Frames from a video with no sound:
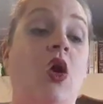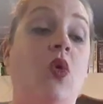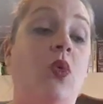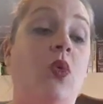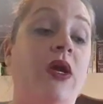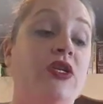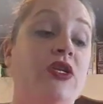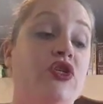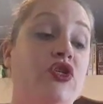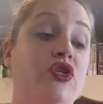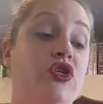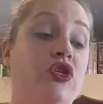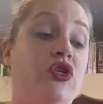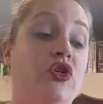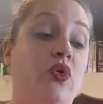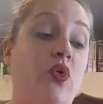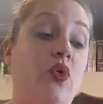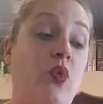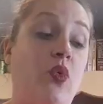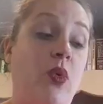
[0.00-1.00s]
which,
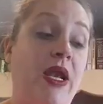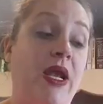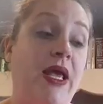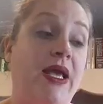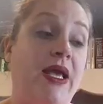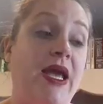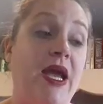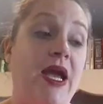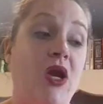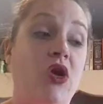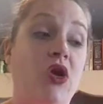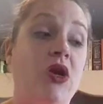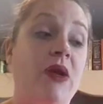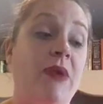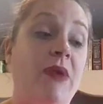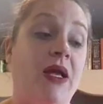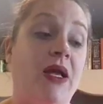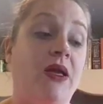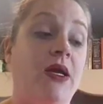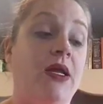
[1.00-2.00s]
when I carry
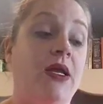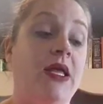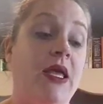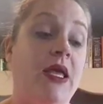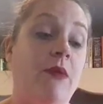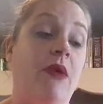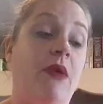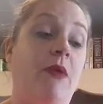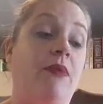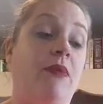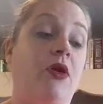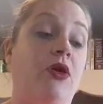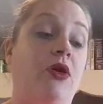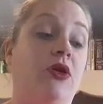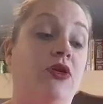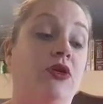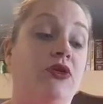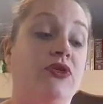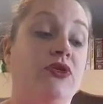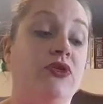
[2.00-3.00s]
my gun in my
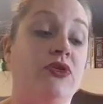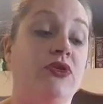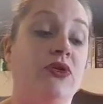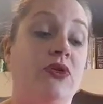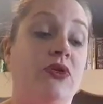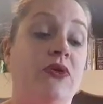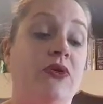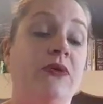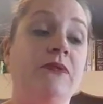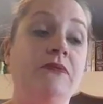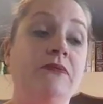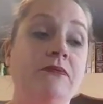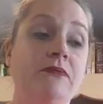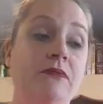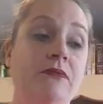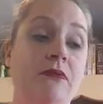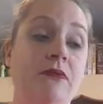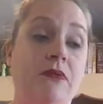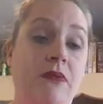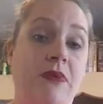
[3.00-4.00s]
purse,
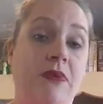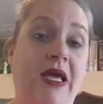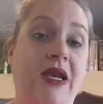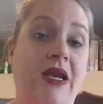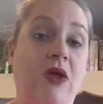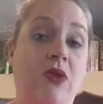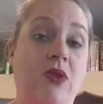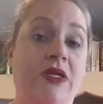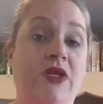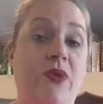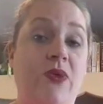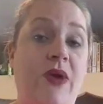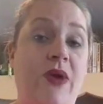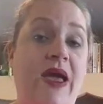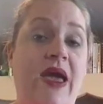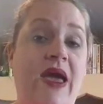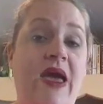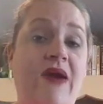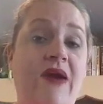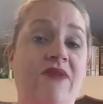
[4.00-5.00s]
not only do I
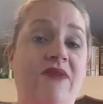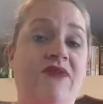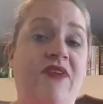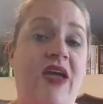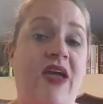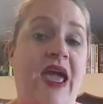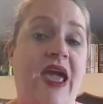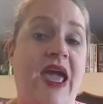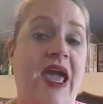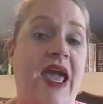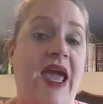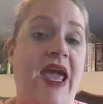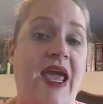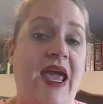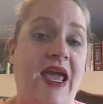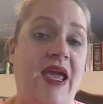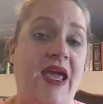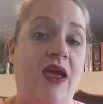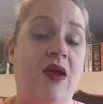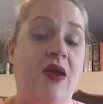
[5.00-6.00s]
have
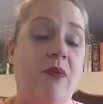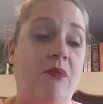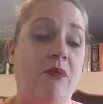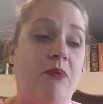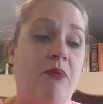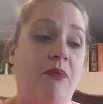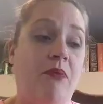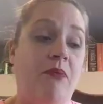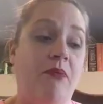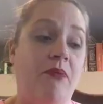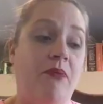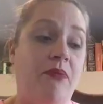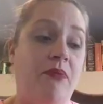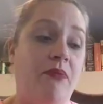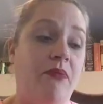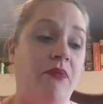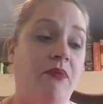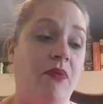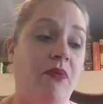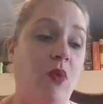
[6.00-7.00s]
a
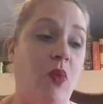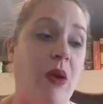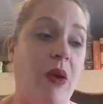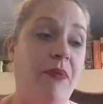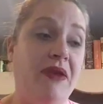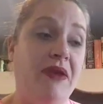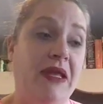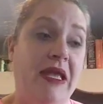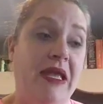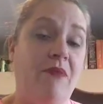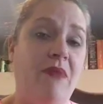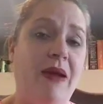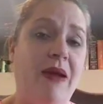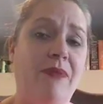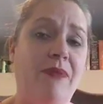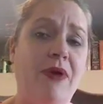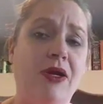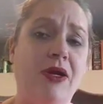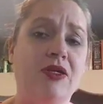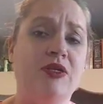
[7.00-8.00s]
weapon in my
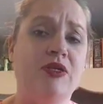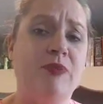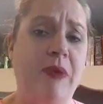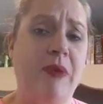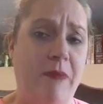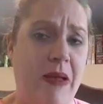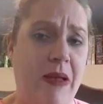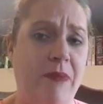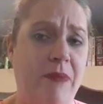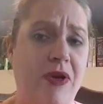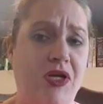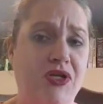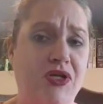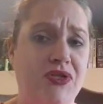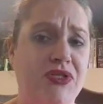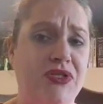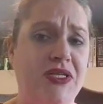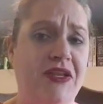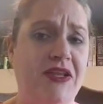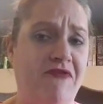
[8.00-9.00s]
purse, but my
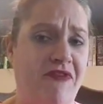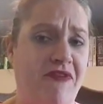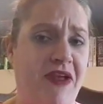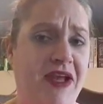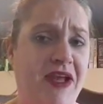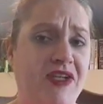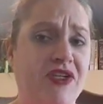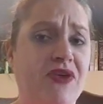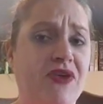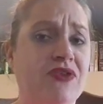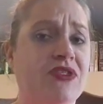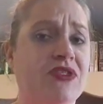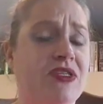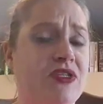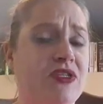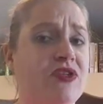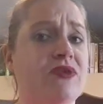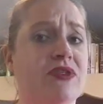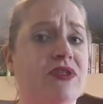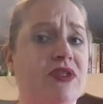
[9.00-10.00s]
purse, in fact, turns
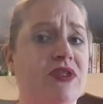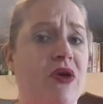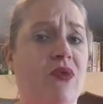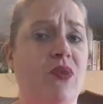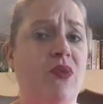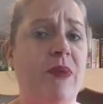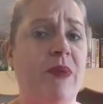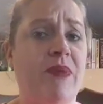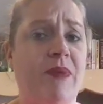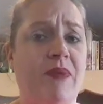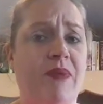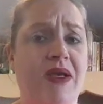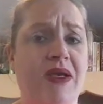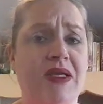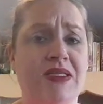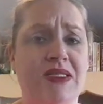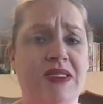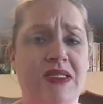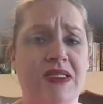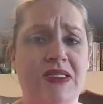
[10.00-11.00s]
into its own weapon
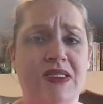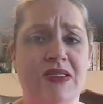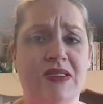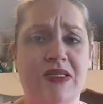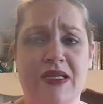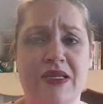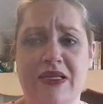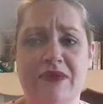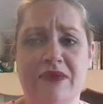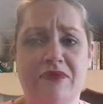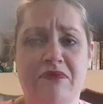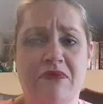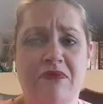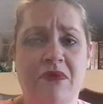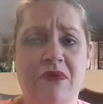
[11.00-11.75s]
because it, it